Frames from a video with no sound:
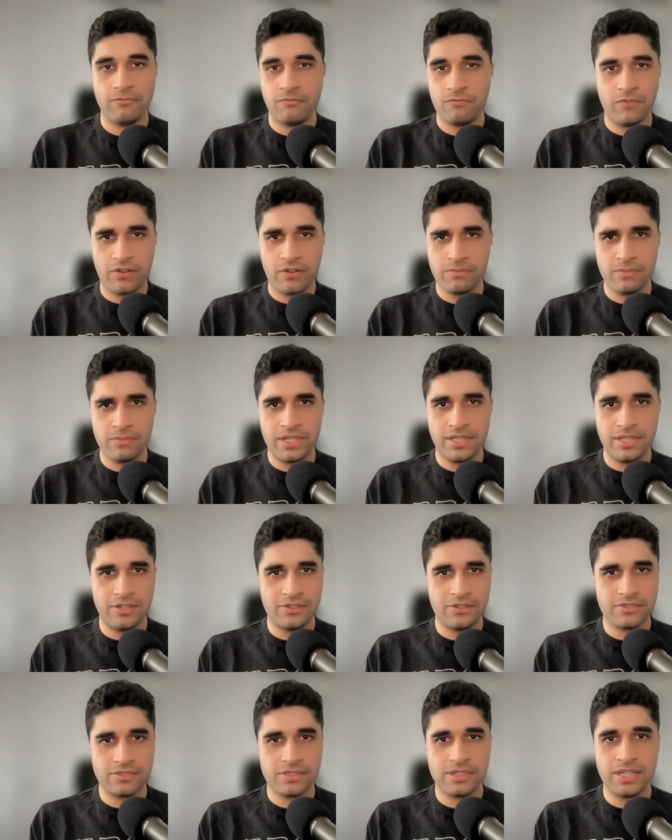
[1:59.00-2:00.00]
very many
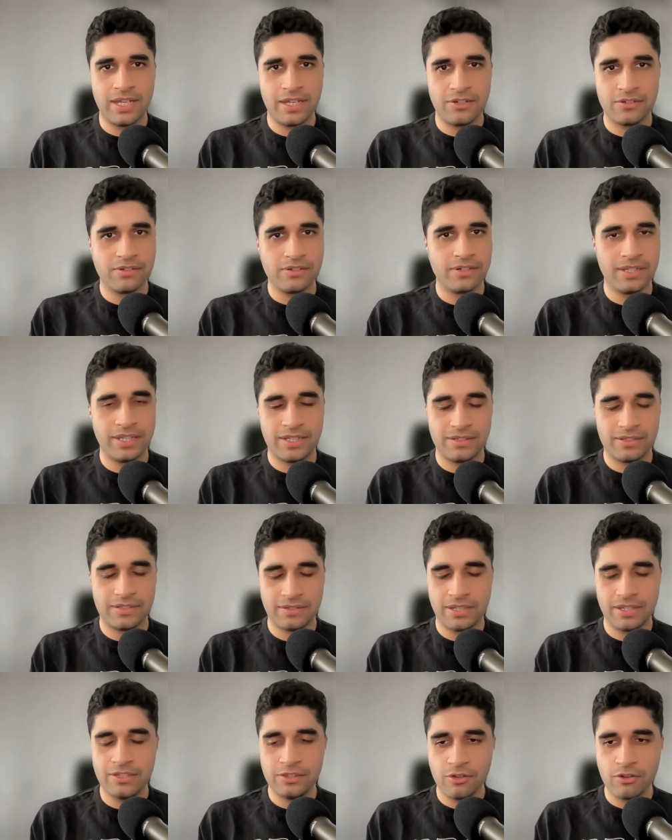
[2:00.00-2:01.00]
years later. Like
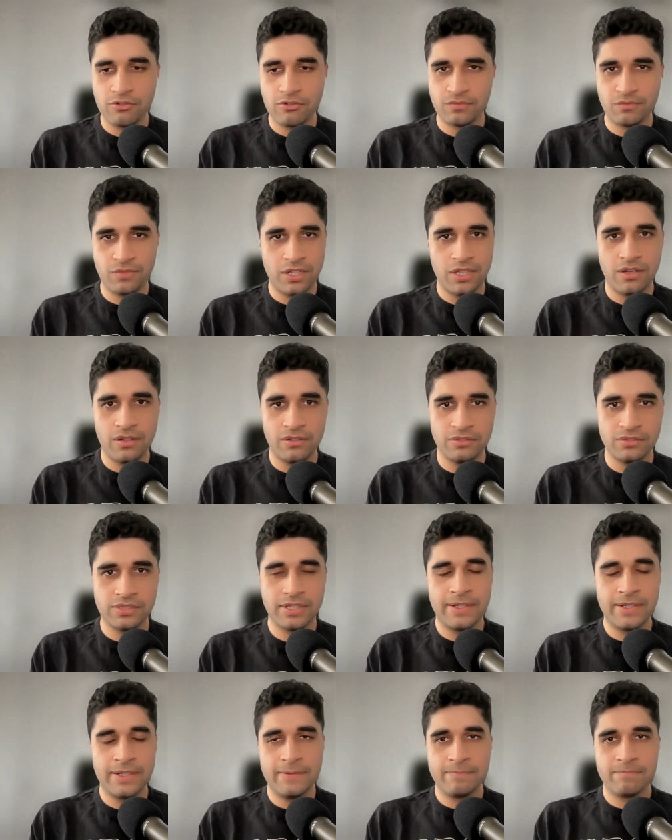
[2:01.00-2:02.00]
in those videos,
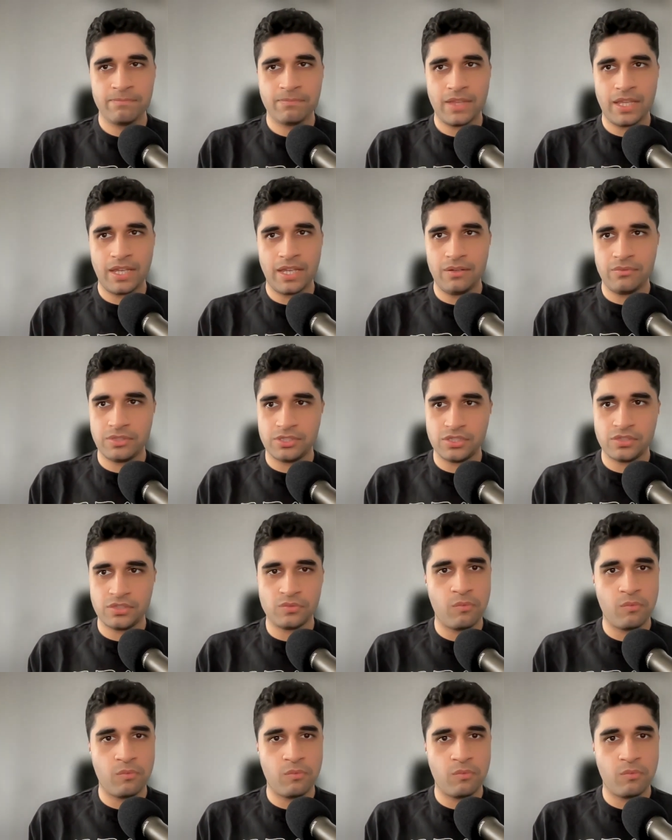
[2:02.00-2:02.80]
I would just